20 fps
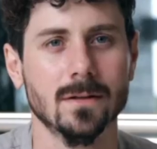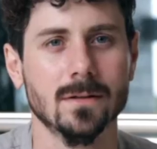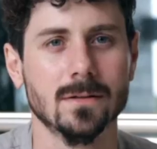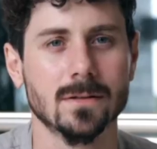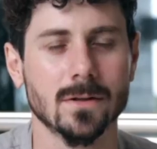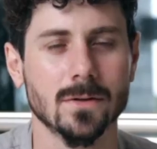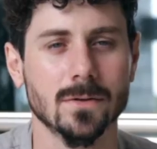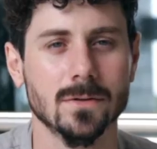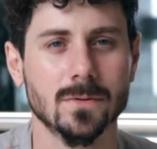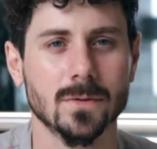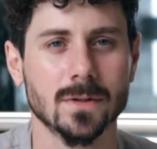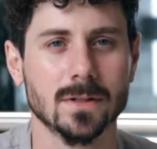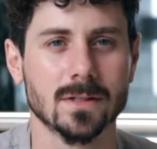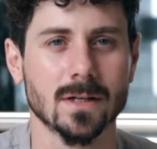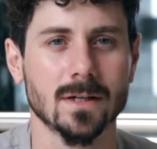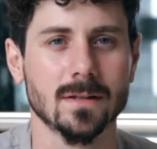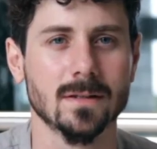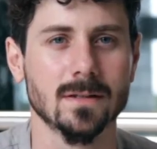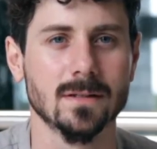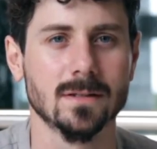So to
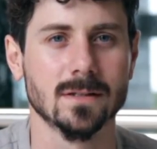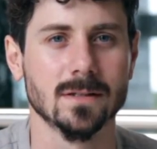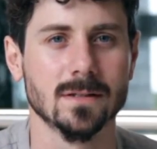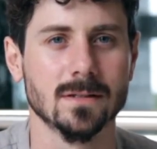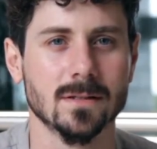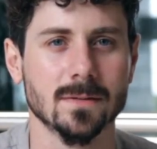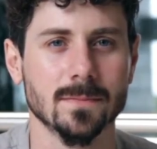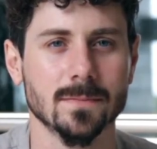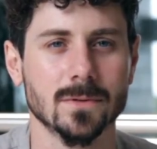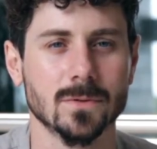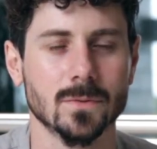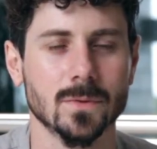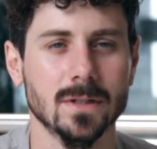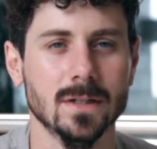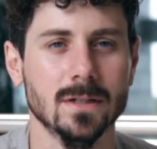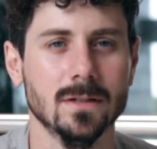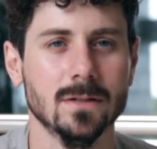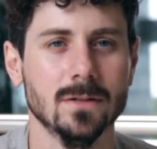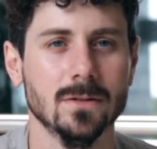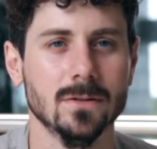excite these systems, we
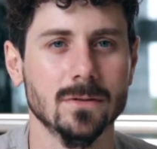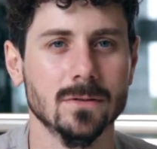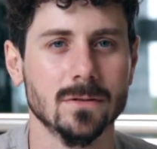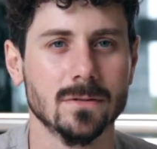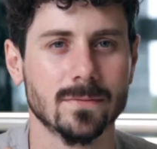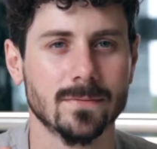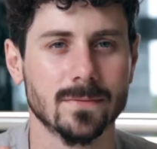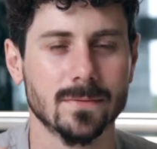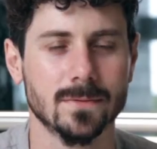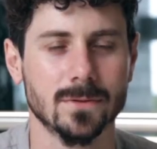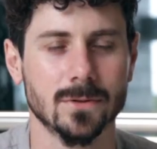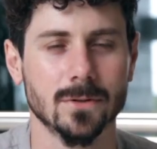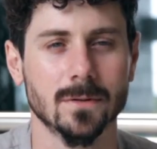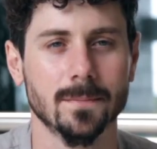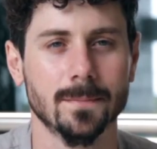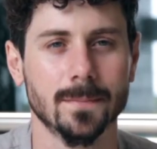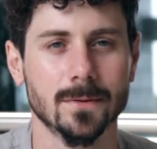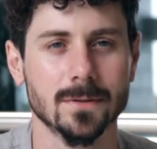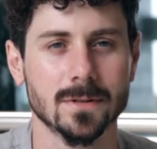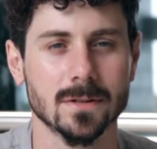need to use
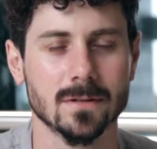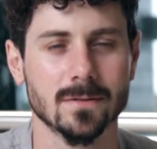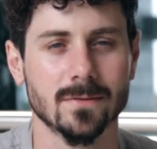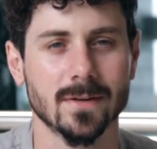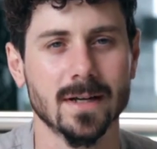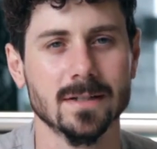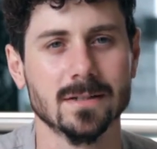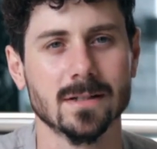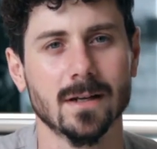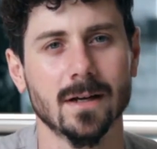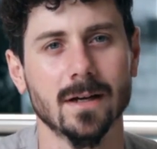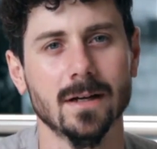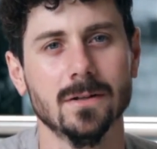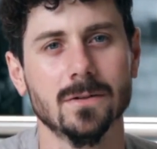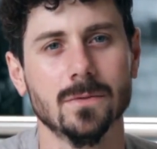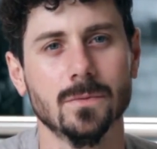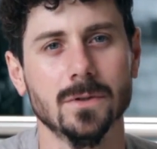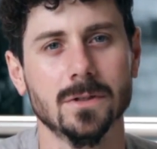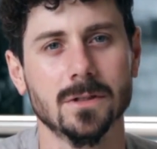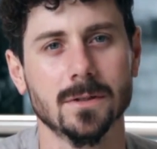short pulses of laser
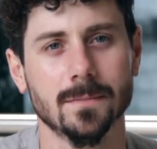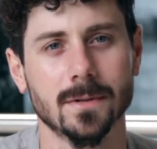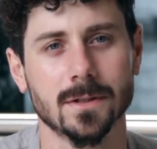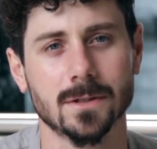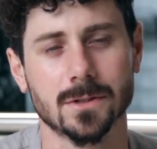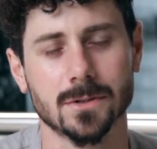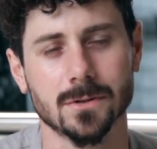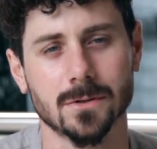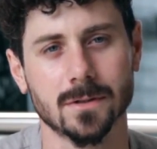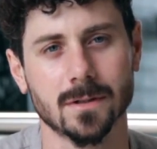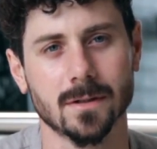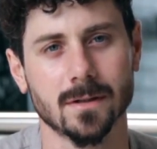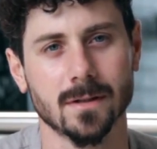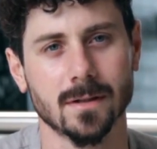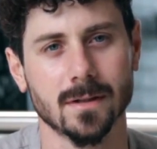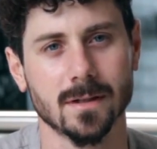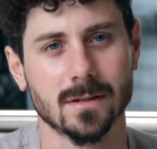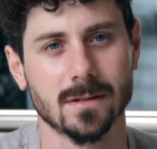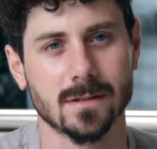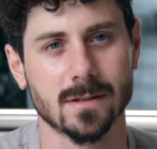light, which are much shorter
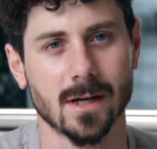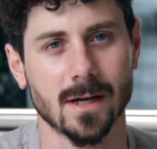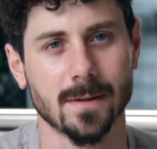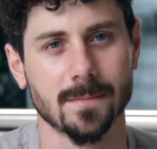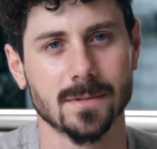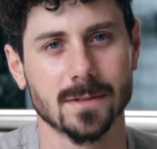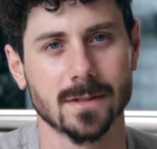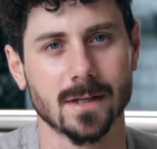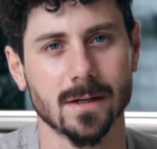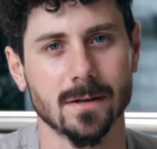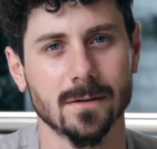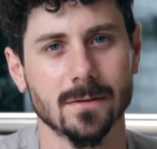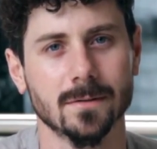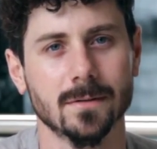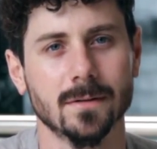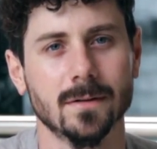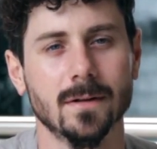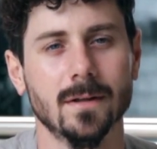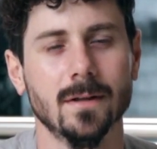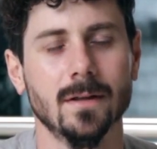than this timescale.
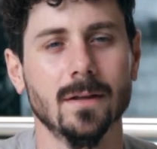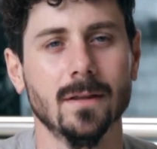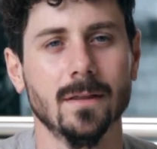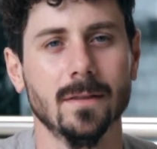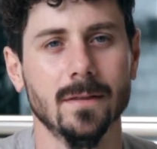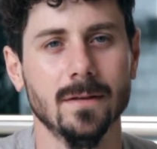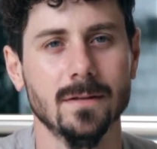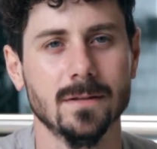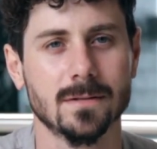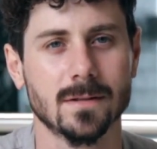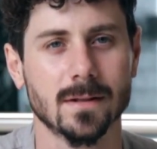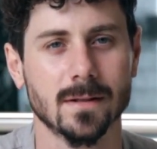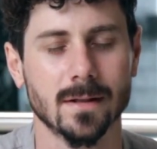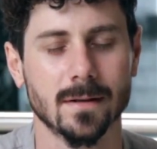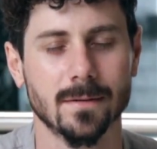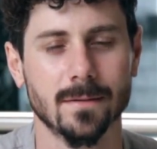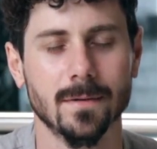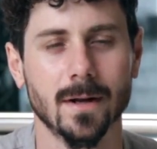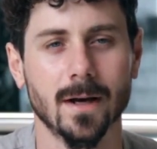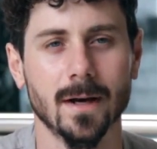These
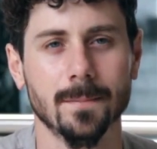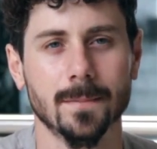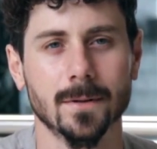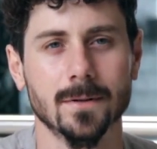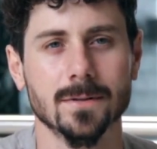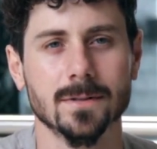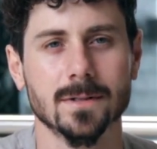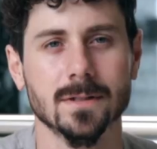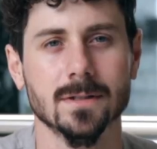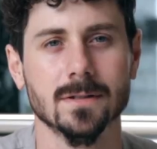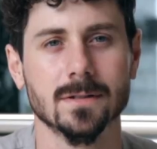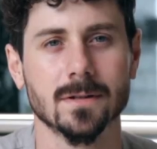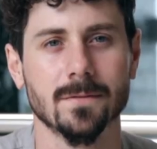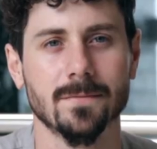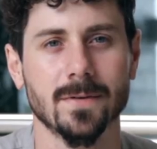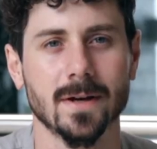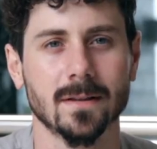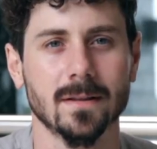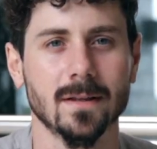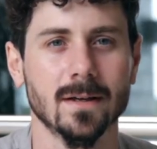light pulses
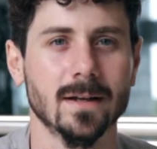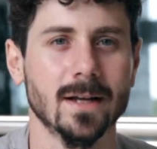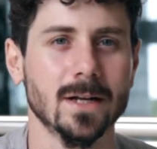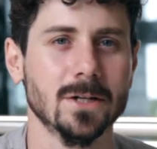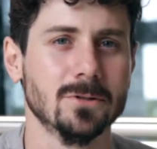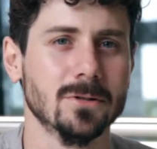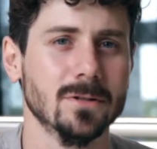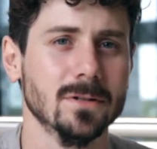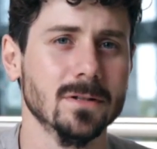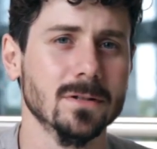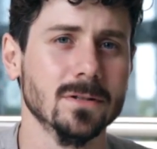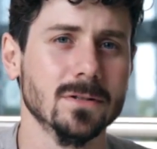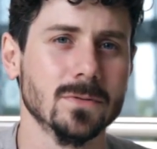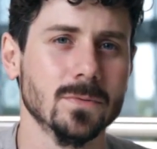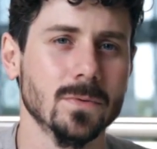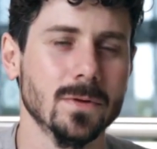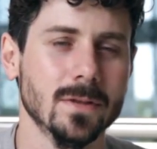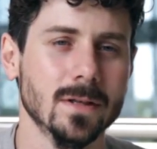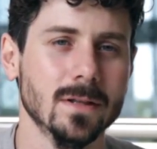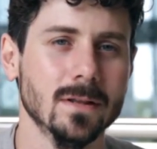affect the electrons
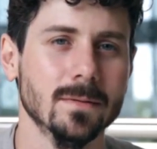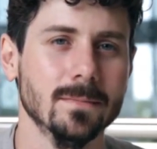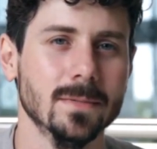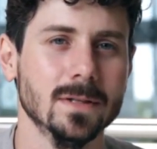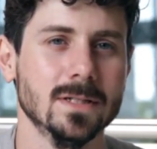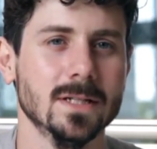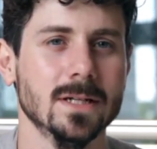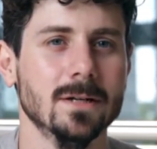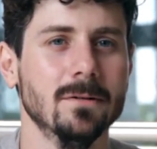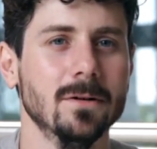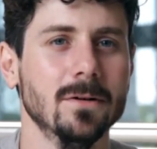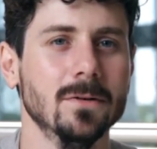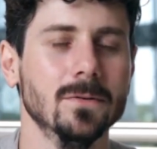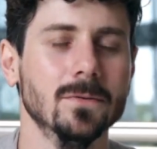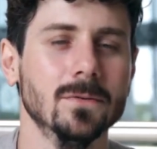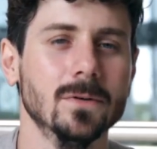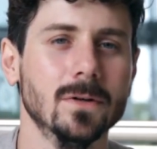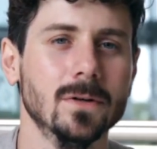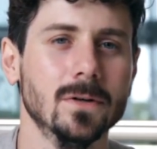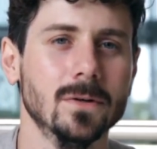within the
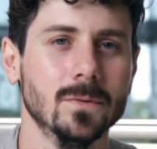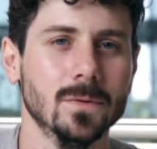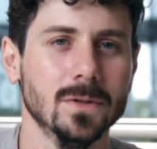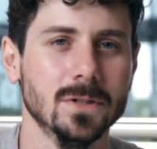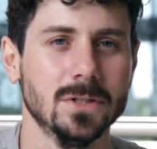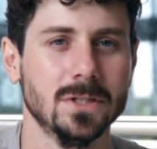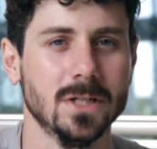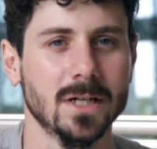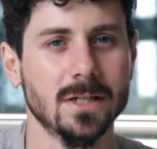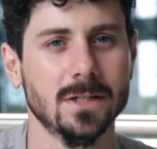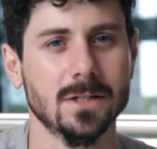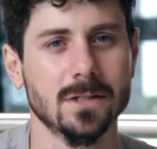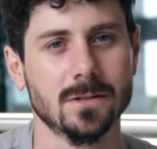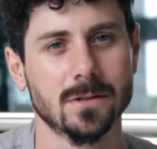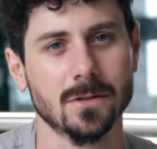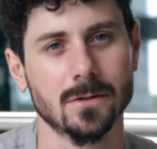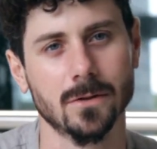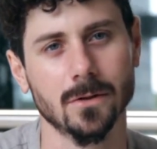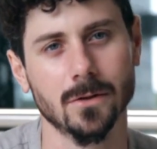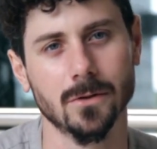material, which changes
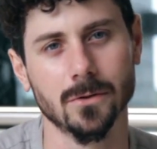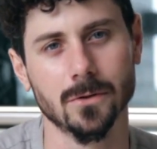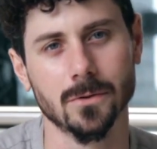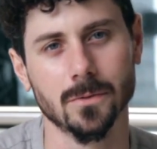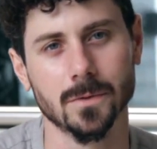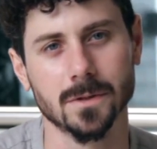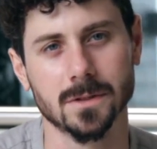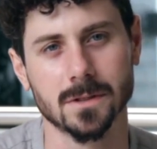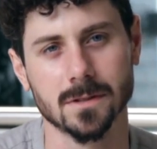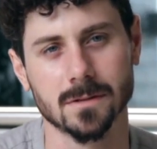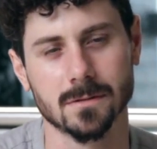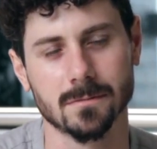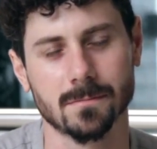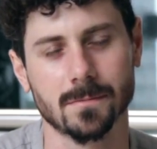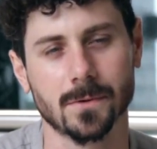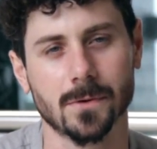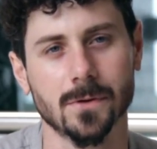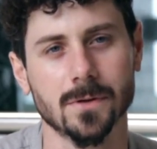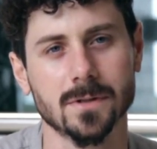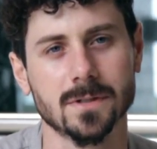the glue which is
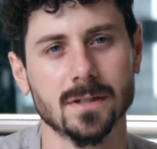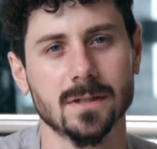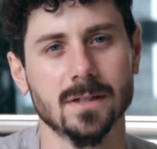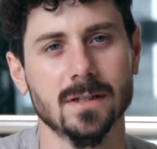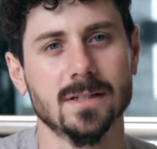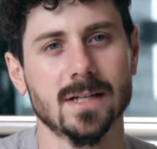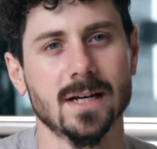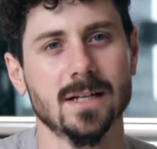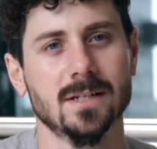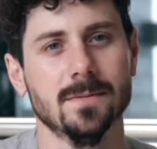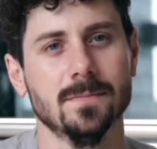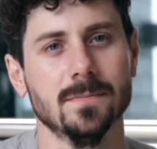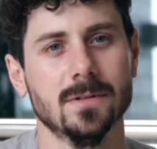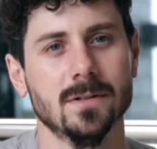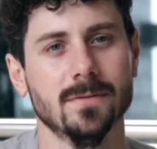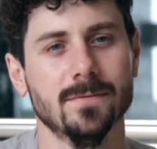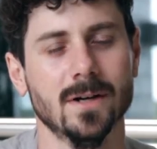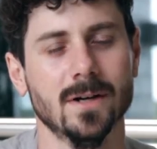causing these atoms to